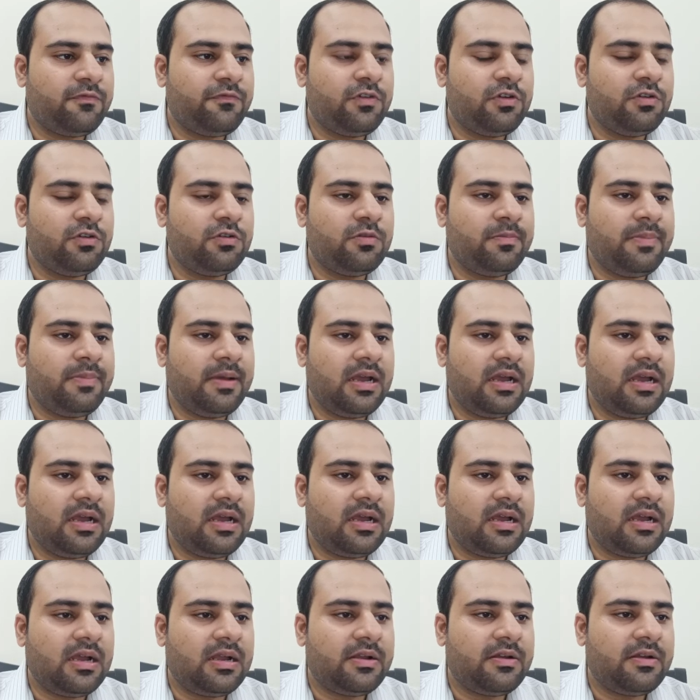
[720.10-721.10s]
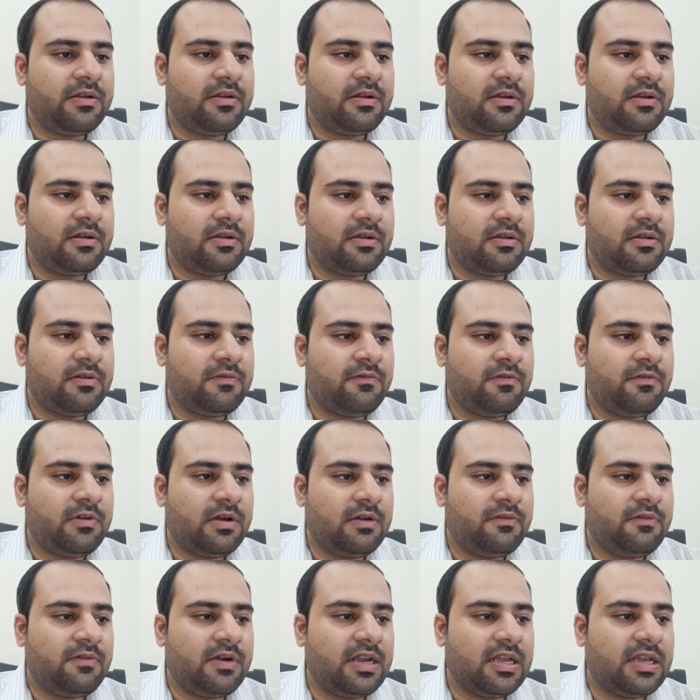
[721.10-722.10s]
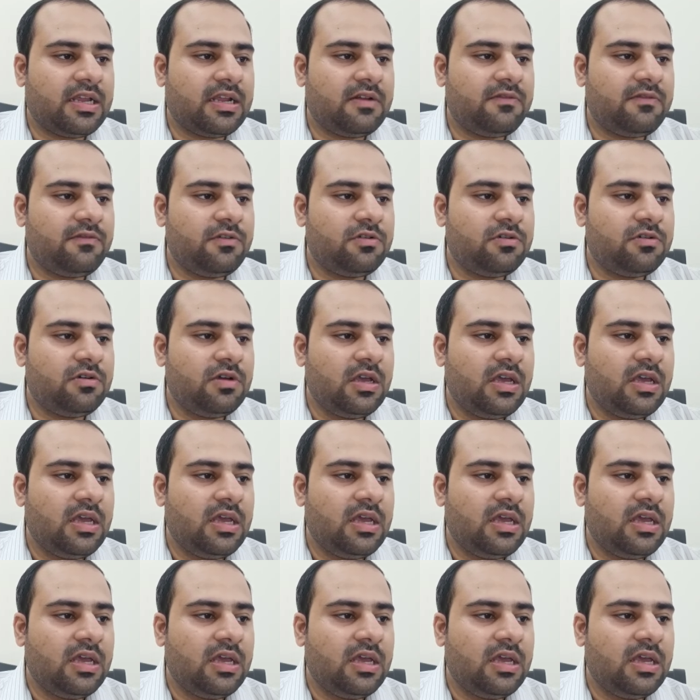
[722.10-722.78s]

view, vertical view.